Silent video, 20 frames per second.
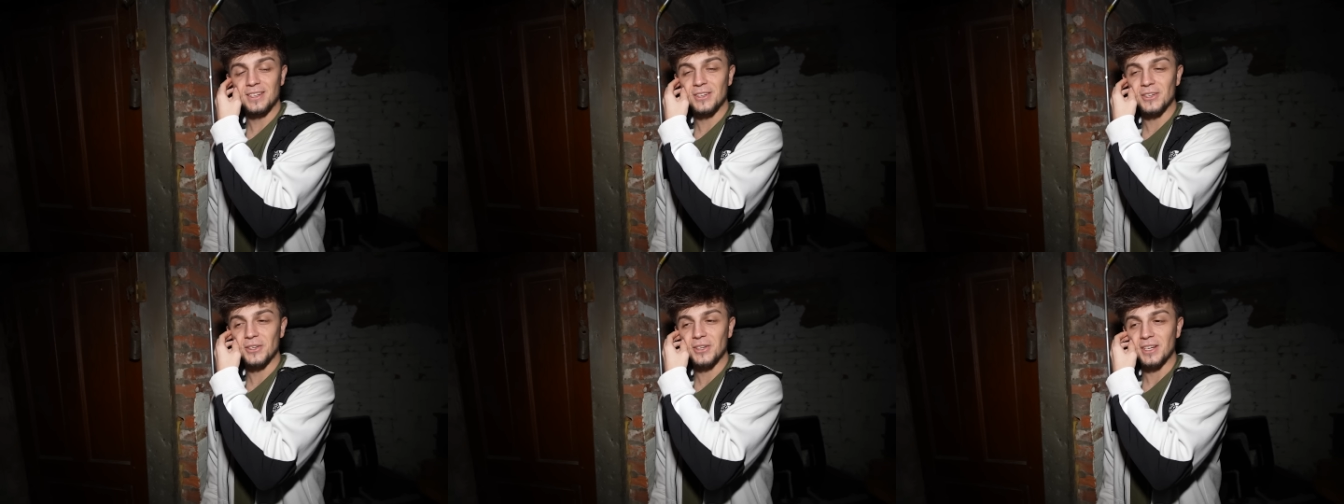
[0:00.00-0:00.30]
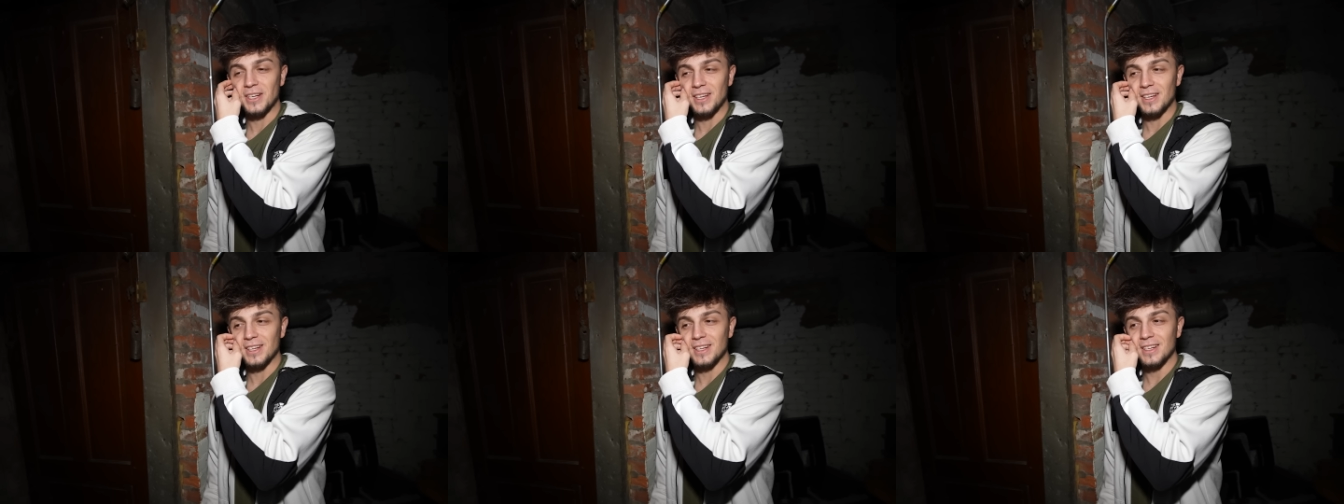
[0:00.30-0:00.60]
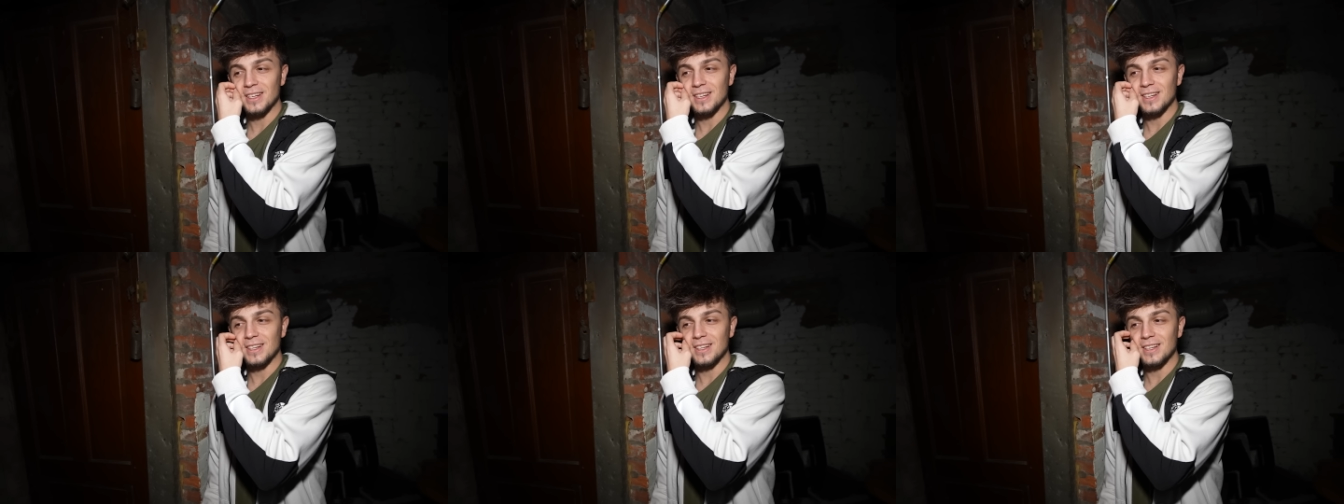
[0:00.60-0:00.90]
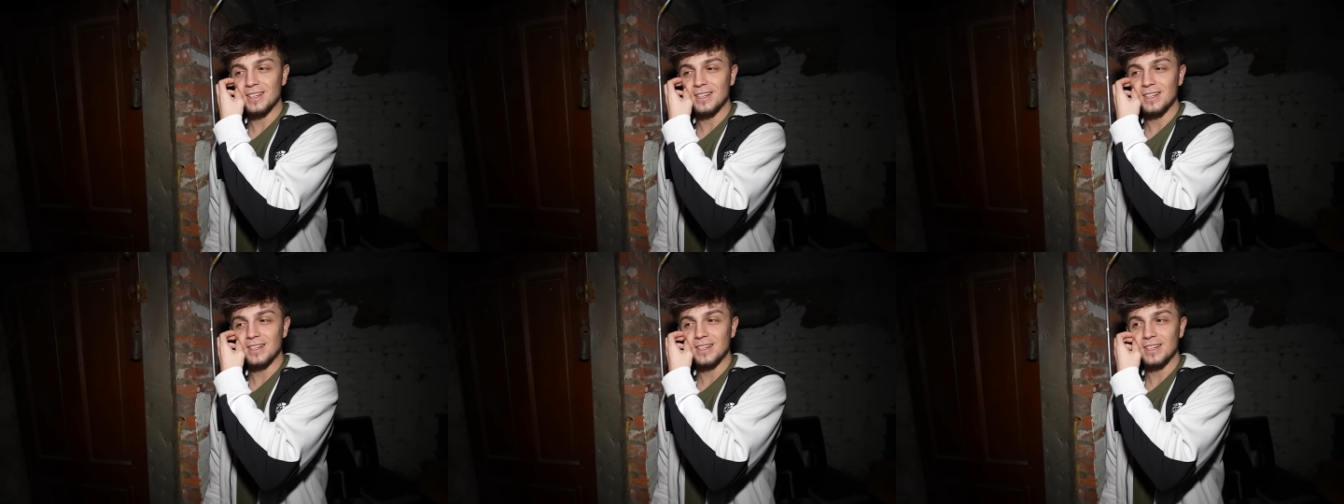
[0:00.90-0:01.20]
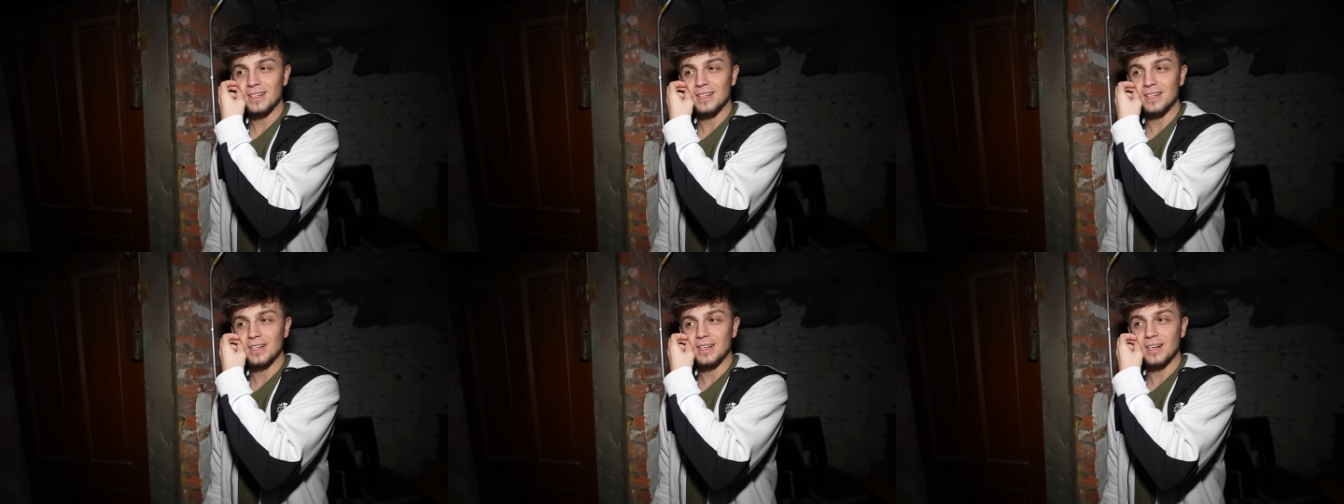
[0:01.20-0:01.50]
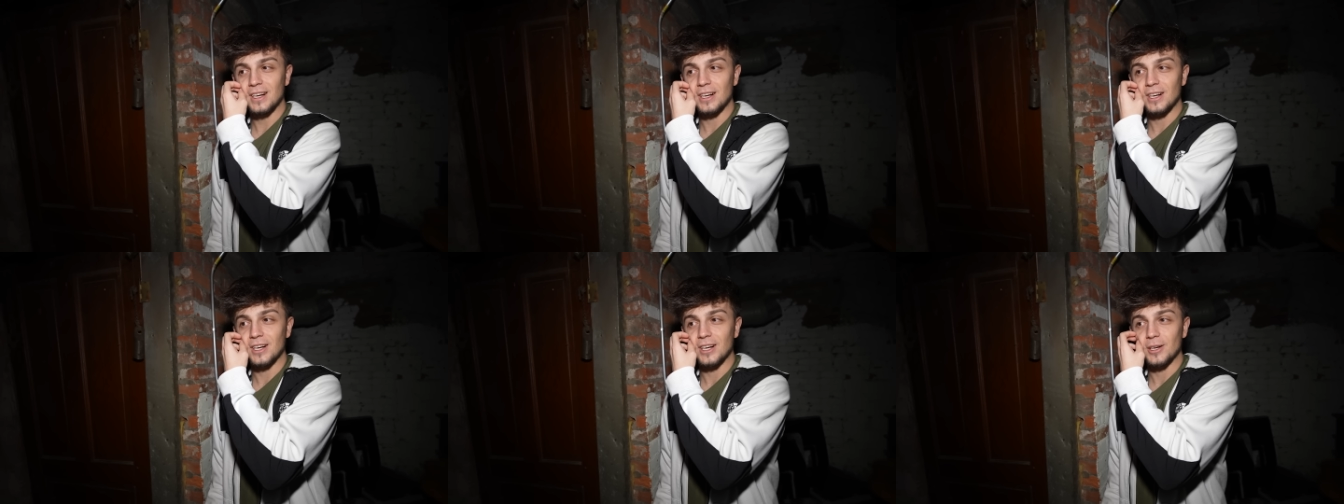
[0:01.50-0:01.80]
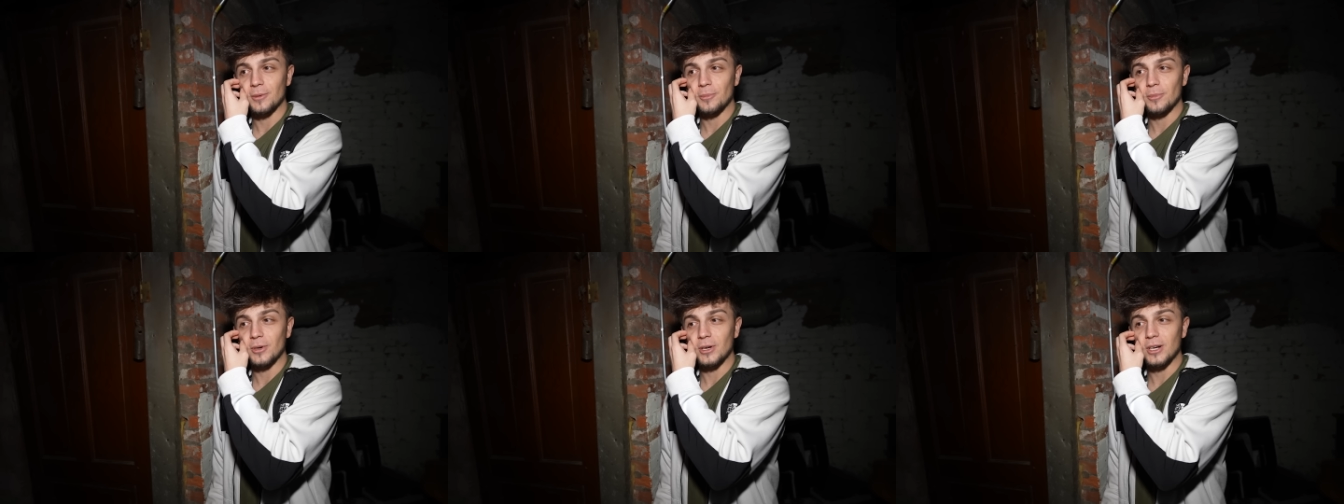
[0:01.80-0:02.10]
Okay.
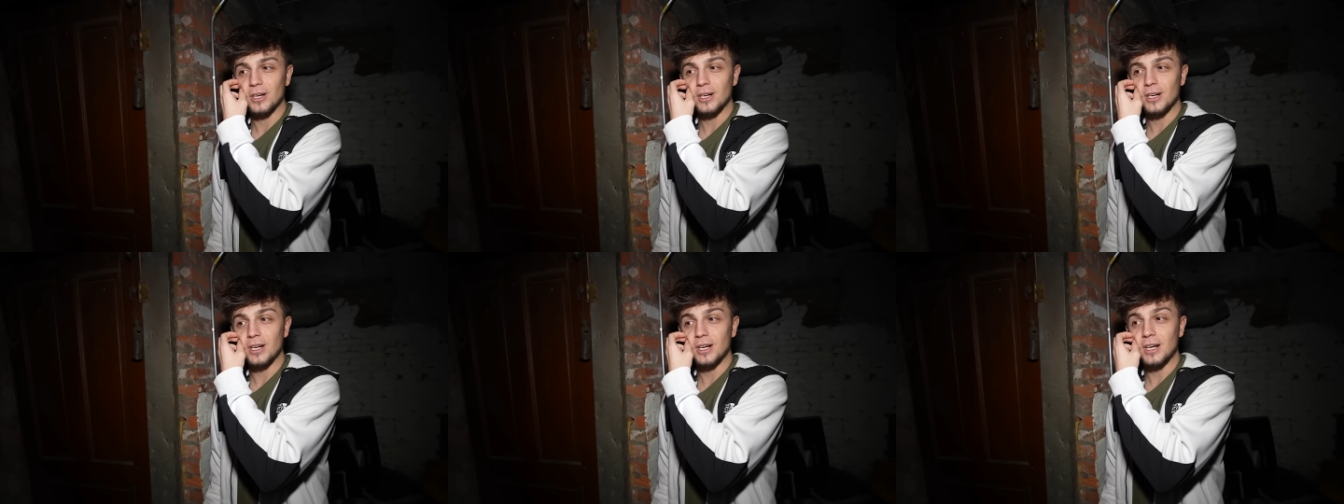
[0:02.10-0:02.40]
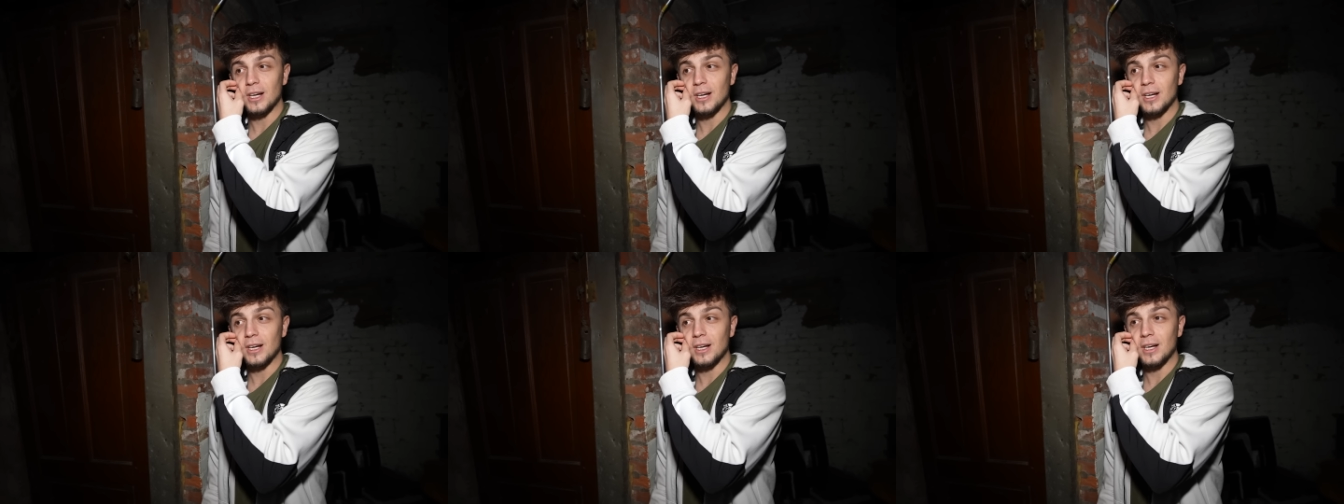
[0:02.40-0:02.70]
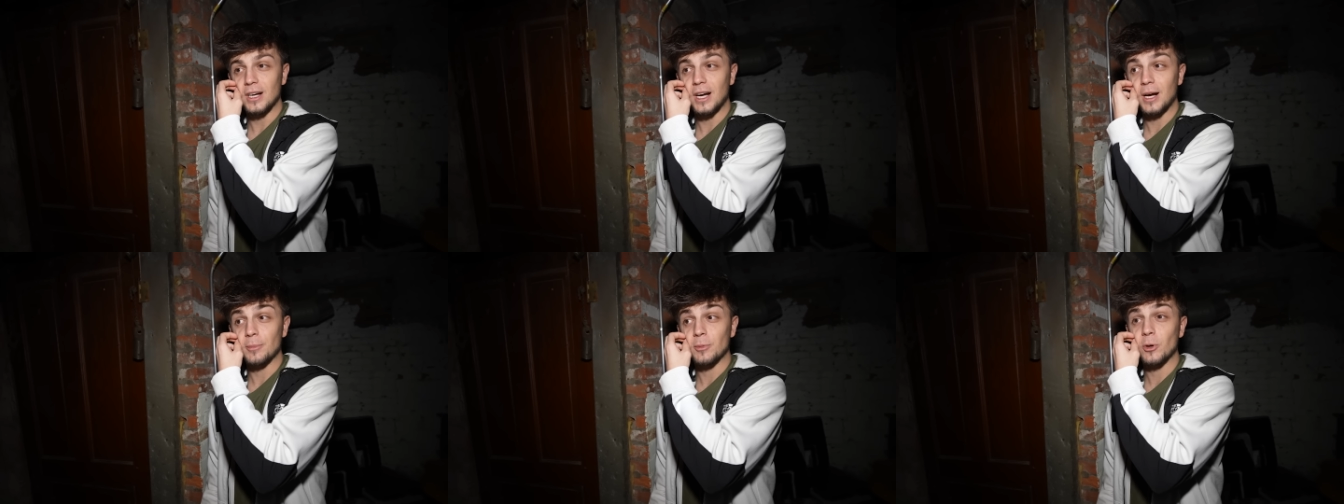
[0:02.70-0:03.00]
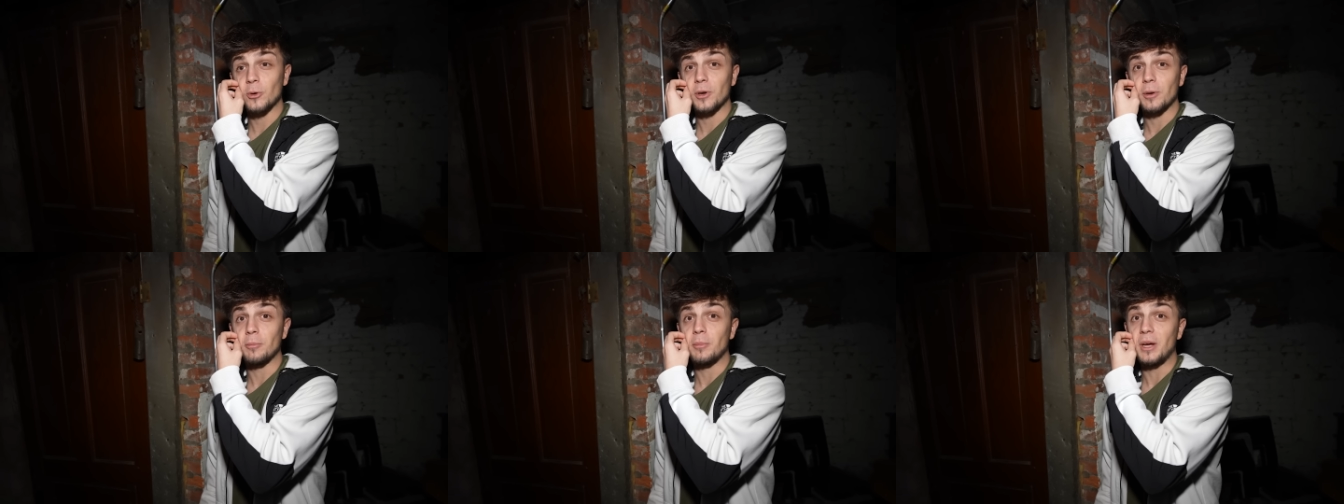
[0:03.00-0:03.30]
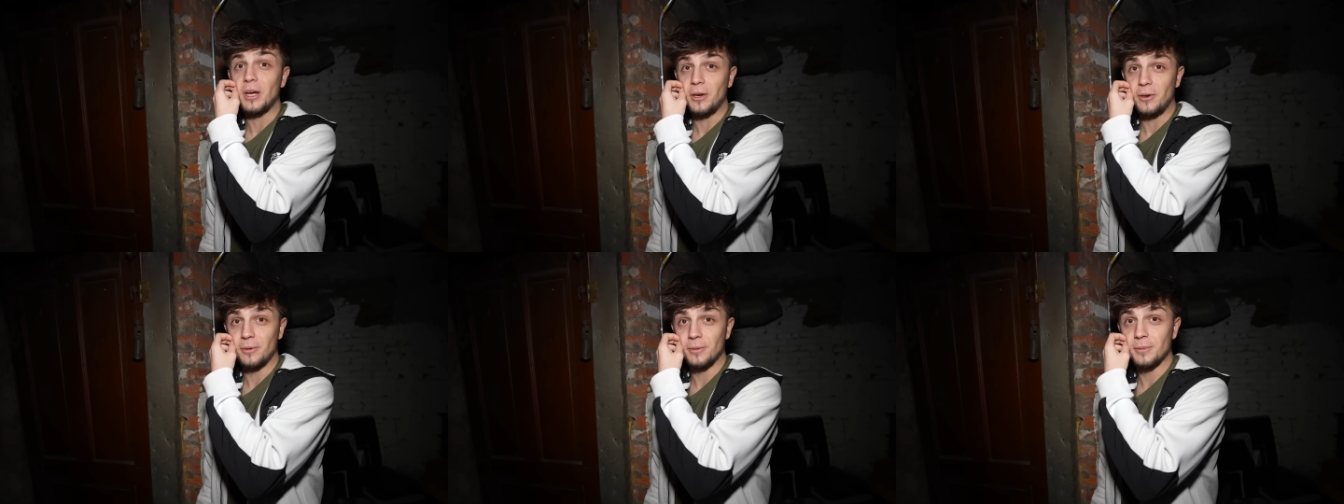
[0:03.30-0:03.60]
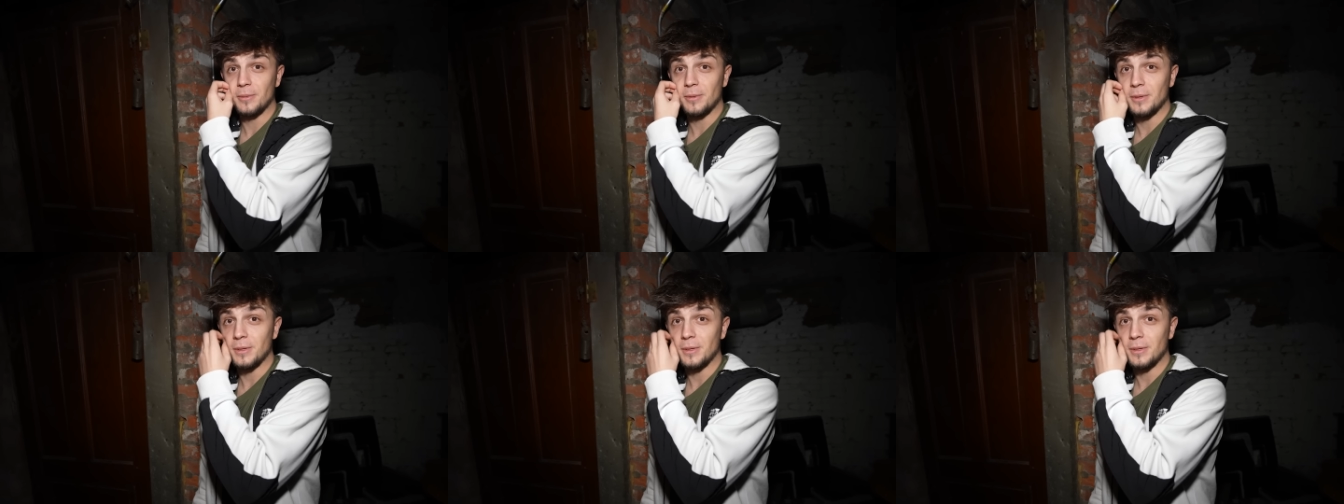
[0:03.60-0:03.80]
I'm going to bed.